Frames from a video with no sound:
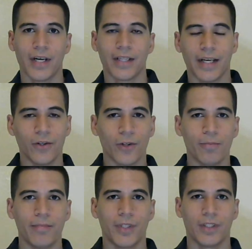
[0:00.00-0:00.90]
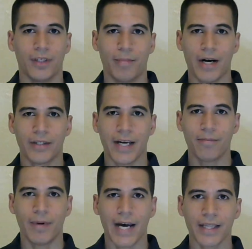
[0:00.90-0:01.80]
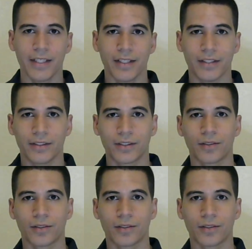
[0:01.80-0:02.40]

they knew about that back then.